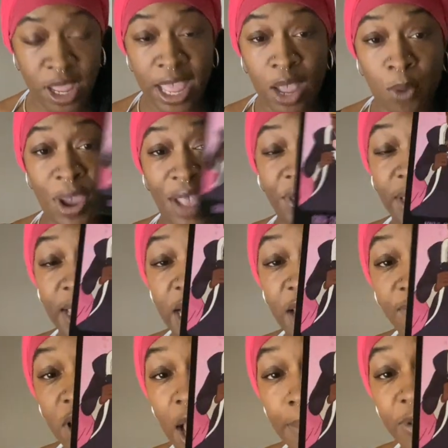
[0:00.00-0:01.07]
We have the King of
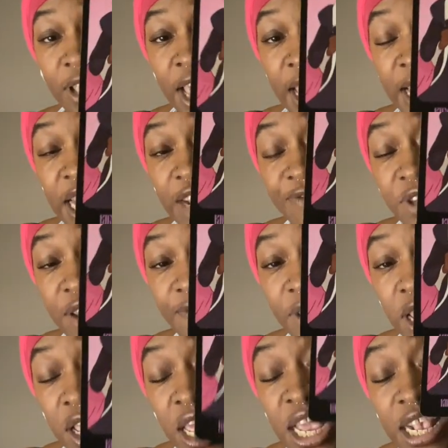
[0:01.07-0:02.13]
Cups. He's
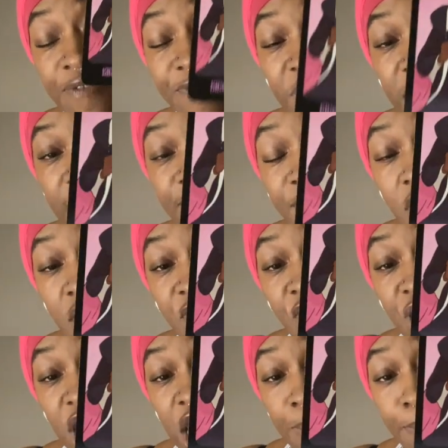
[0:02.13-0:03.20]
feeling very,
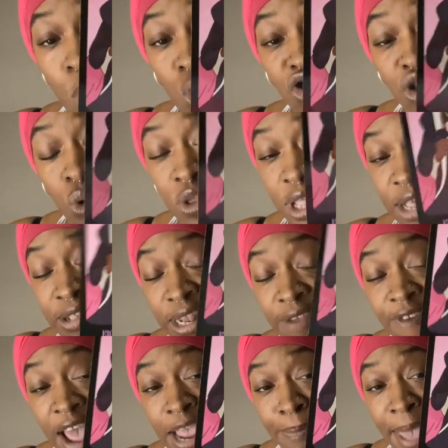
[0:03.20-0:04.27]
very emotional. There's a
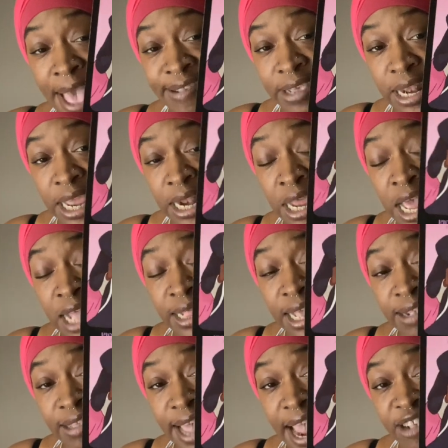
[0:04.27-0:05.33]
divine masculine.
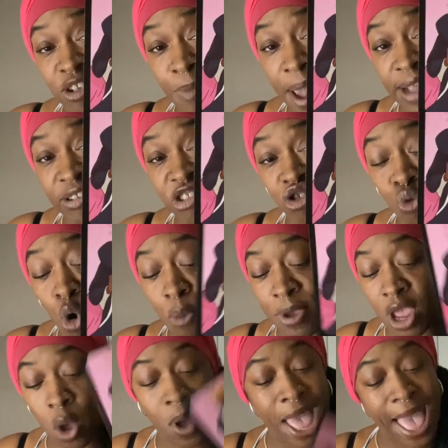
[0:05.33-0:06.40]
There's Cancer, Pisces,
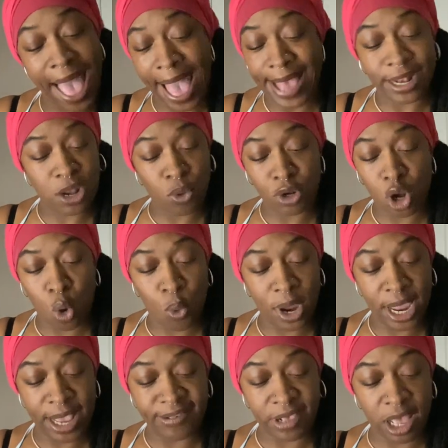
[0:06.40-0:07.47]
Scorpio. I don't know what
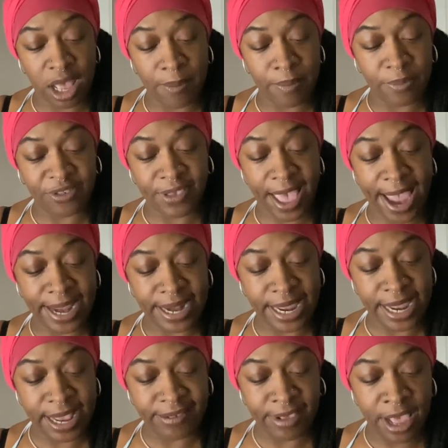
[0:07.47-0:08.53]
his sign
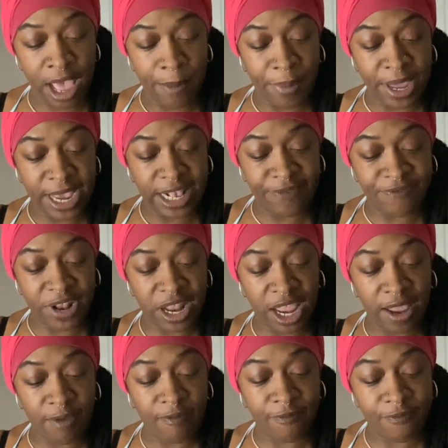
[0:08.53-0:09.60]
is, but he's
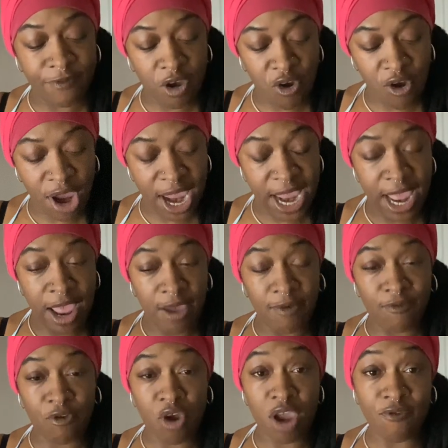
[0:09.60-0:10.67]
feeling very,
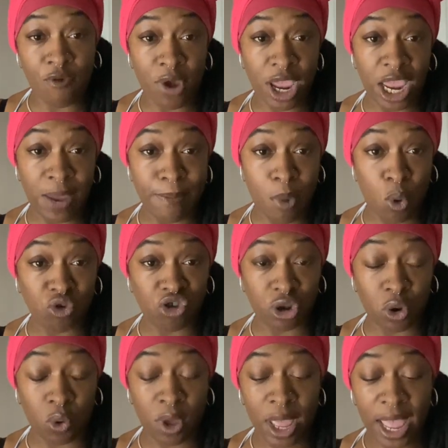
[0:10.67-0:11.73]
very, very
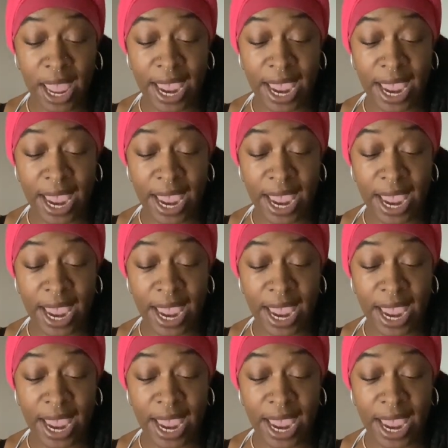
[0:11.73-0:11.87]
emotional.